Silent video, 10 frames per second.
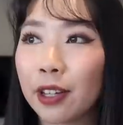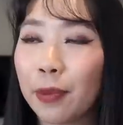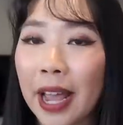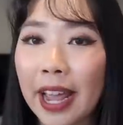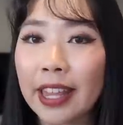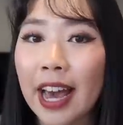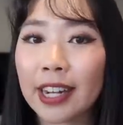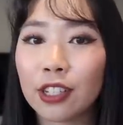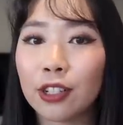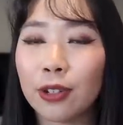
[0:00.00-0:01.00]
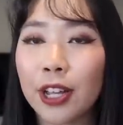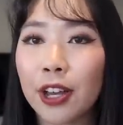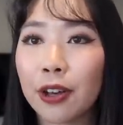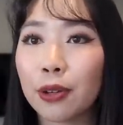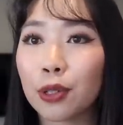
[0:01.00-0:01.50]
the way that
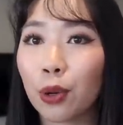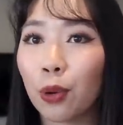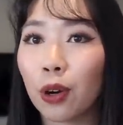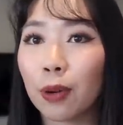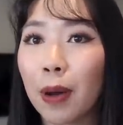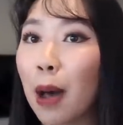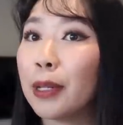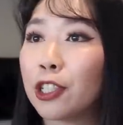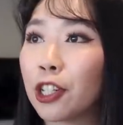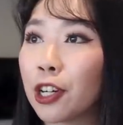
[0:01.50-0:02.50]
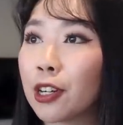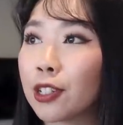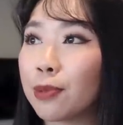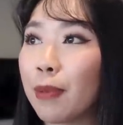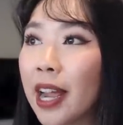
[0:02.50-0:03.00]
studios or
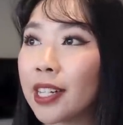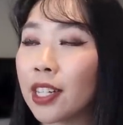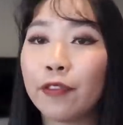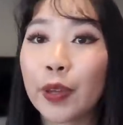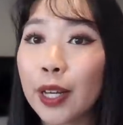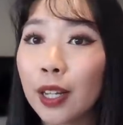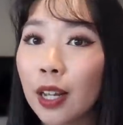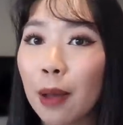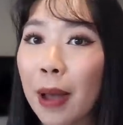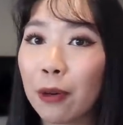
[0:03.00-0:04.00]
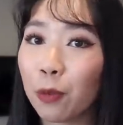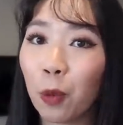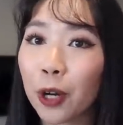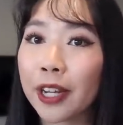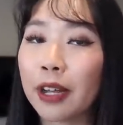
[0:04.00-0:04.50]
publishers might feel about
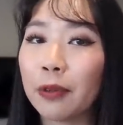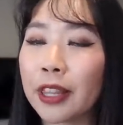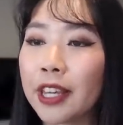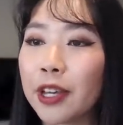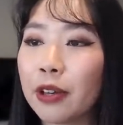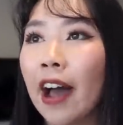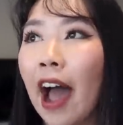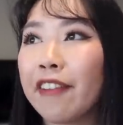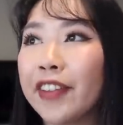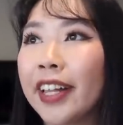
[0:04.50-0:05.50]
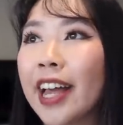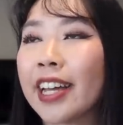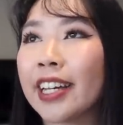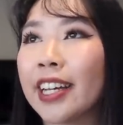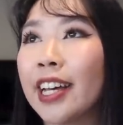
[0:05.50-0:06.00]
working with you. I feel
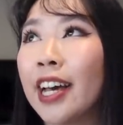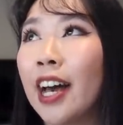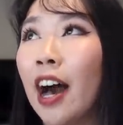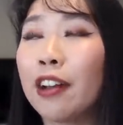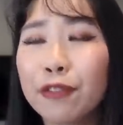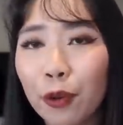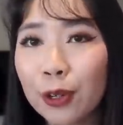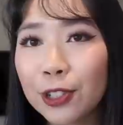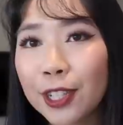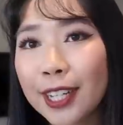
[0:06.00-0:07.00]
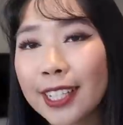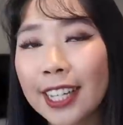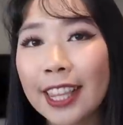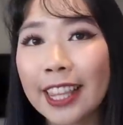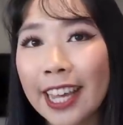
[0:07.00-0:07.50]
like
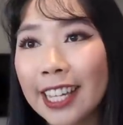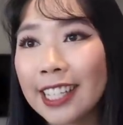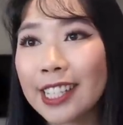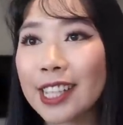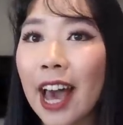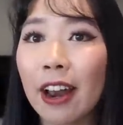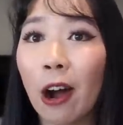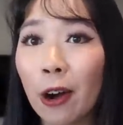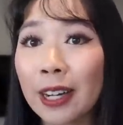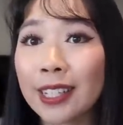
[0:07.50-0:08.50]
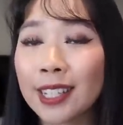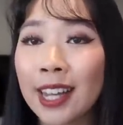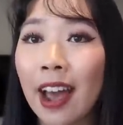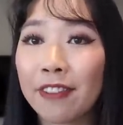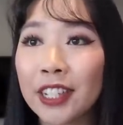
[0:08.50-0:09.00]
unfortunate things that artists
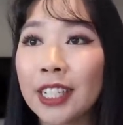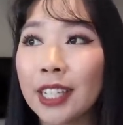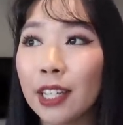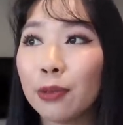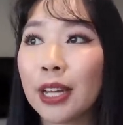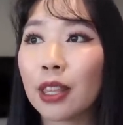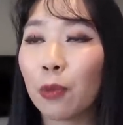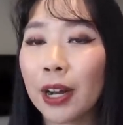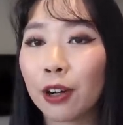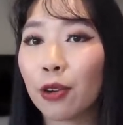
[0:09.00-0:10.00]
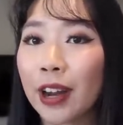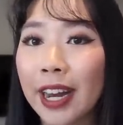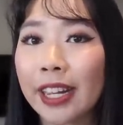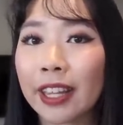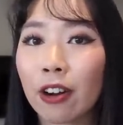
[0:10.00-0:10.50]
have to deal with when
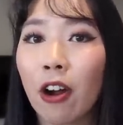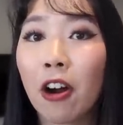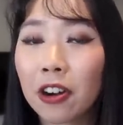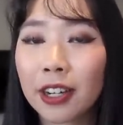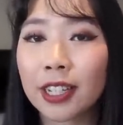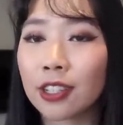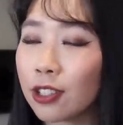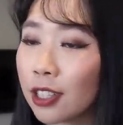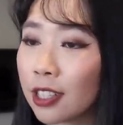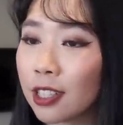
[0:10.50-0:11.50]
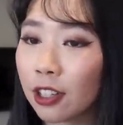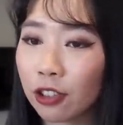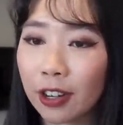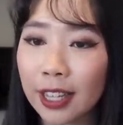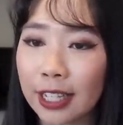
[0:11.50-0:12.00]
creating their art is you could still
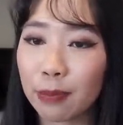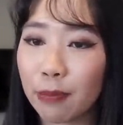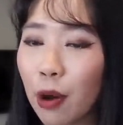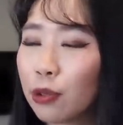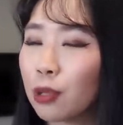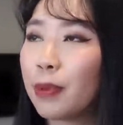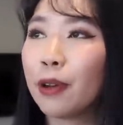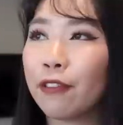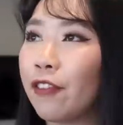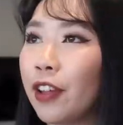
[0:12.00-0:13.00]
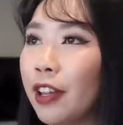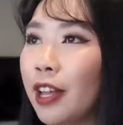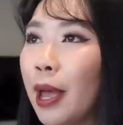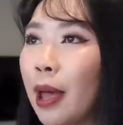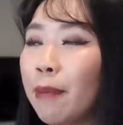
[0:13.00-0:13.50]
create this most
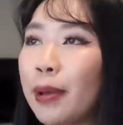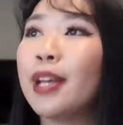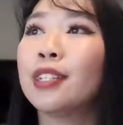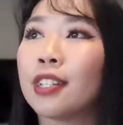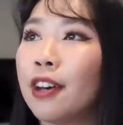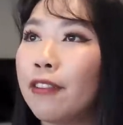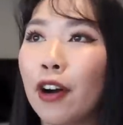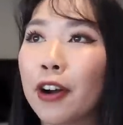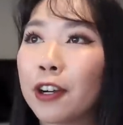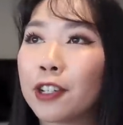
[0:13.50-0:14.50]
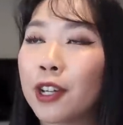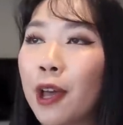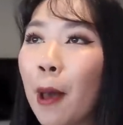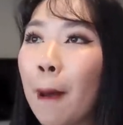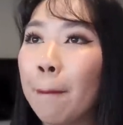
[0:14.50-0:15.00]
beautiful piece of art,
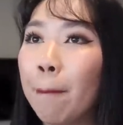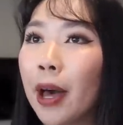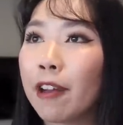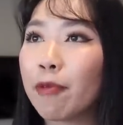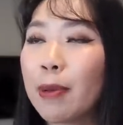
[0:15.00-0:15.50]
but if